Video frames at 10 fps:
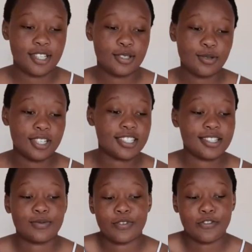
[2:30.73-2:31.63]
So let's
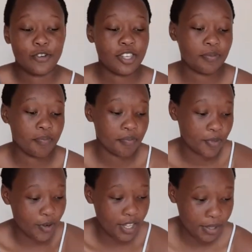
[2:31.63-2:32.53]
just wait for him
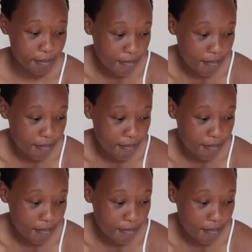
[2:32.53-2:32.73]
or her.